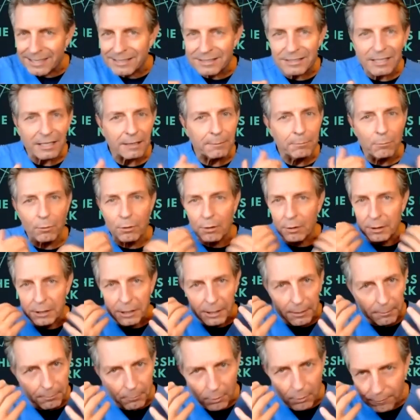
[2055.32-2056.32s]
like
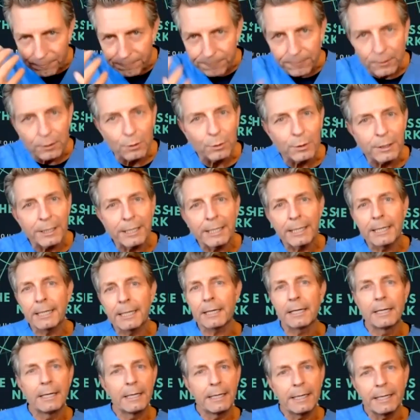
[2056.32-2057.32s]
more fluid in
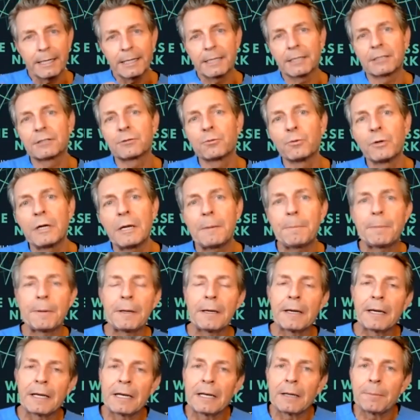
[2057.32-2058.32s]
it. It gets
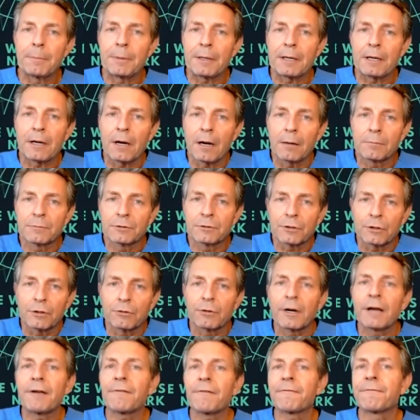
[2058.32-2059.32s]
weepy, and it becomes a
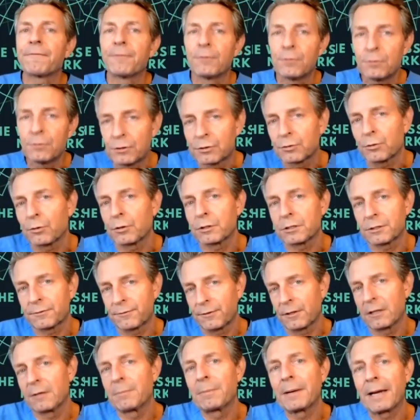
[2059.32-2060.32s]
great food source
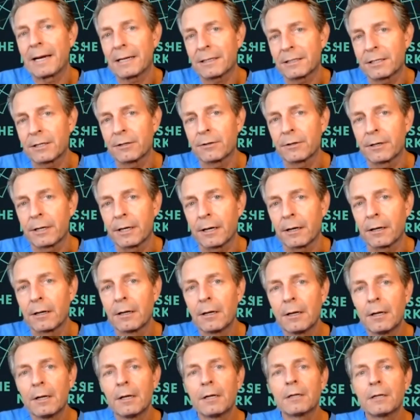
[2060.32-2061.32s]
for the bacteria.
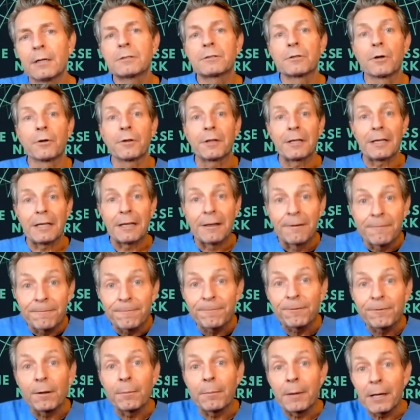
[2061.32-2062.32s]
So the
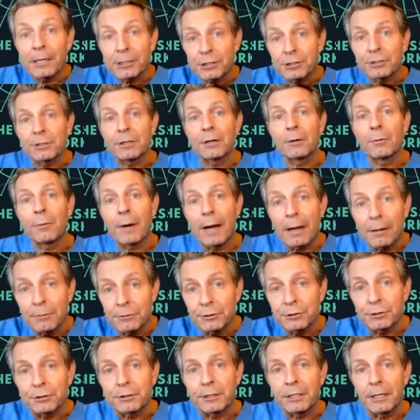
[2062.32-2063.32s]
inflammation
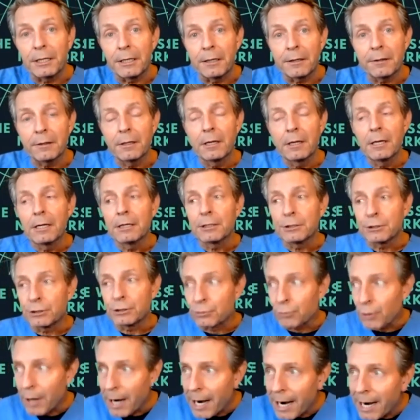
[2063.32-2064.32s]
around your teeth
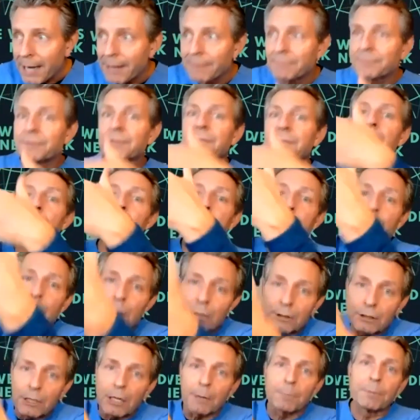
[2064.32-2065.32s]
drives the
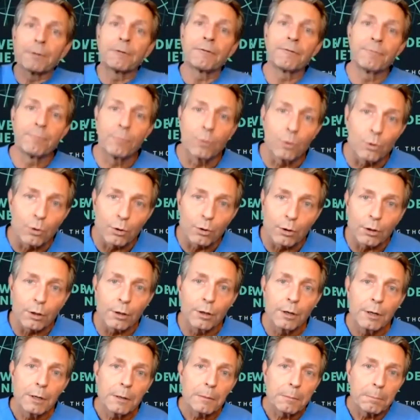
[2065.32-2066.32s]
buildup of
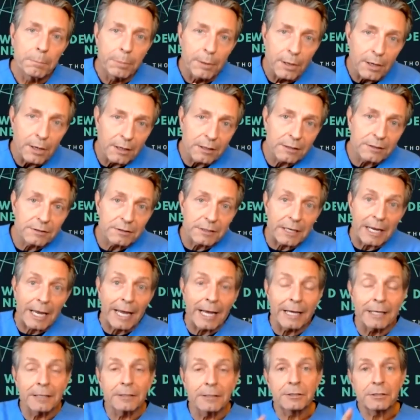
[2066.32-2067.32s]
more bugs,
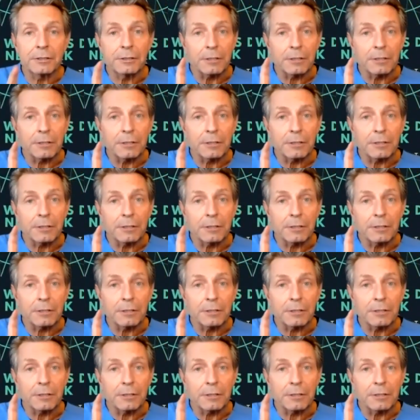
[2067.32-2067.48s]
and